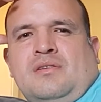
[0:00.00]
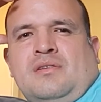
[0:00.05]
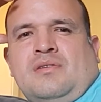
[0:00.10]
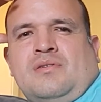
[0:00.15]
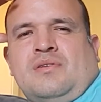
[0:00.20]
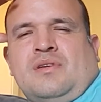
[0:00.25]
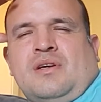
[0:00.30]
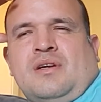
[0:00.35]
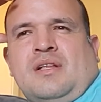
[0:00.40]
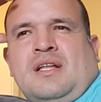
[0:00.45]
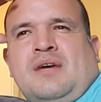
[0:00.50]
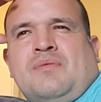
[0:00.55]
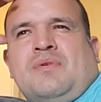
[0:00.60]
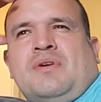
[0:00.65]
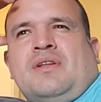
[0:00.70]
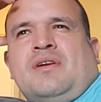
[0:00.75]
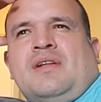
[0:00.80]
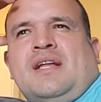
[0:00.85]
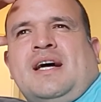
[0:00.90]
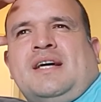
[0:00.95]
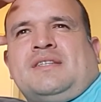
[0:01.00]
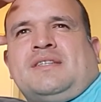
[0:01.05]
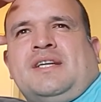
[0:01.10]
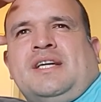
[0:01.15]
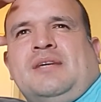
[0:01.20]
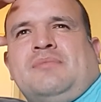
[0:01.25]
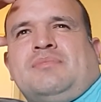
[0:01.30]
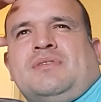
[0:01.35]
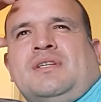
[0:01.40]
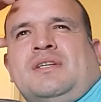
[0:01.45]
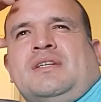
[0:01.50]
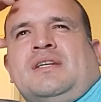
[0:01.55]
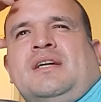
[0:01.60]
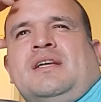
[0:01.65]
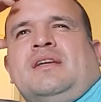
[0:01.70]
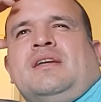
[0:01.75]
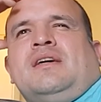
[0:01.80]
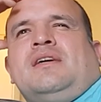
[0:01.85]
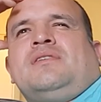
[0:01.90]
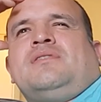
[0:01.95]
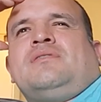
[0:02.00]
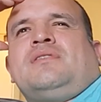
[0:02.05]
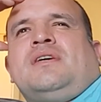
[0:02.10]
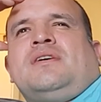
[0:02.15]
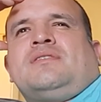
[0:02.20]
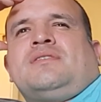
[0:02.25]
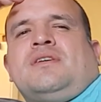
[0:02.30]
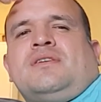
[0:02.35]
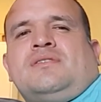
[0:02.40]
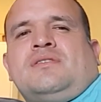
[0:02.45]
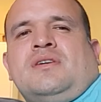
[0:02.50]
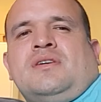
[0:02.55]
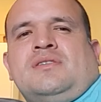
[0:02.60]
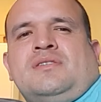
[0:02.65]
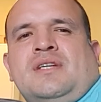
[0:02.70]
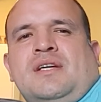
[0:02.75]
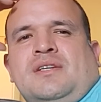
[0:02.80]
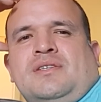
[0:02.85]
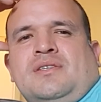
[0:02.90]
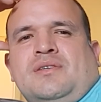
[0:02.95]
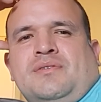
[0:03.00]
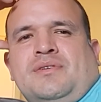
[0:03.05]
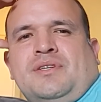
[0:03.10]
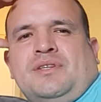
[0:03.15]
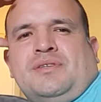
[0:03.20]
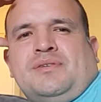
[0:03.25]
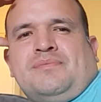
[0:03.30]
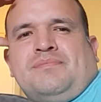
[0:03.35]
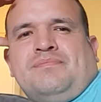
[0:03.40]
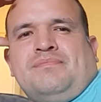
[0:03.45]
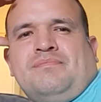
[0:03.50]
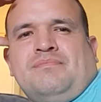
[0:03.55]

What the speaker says: during one of their last games, I think 99, 2000, I saw San Antonio.